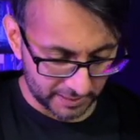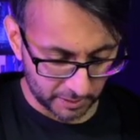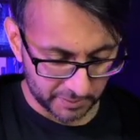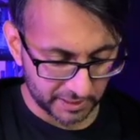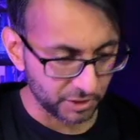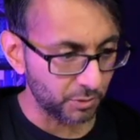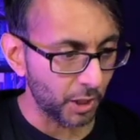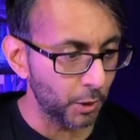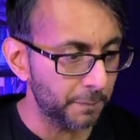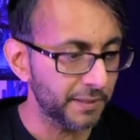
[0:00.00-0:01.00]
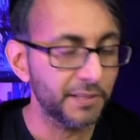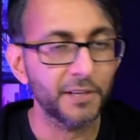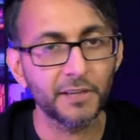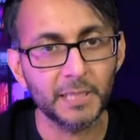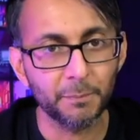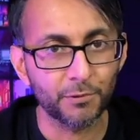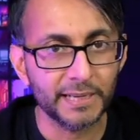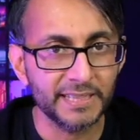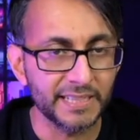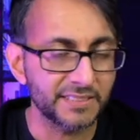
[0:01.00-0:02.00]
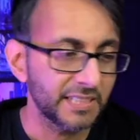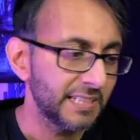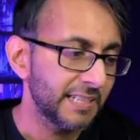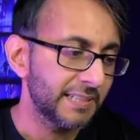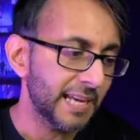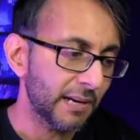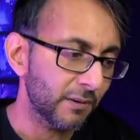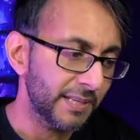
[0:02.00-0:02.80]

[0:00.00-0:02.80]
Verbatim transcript: and I'm going to do open curly bracket. Now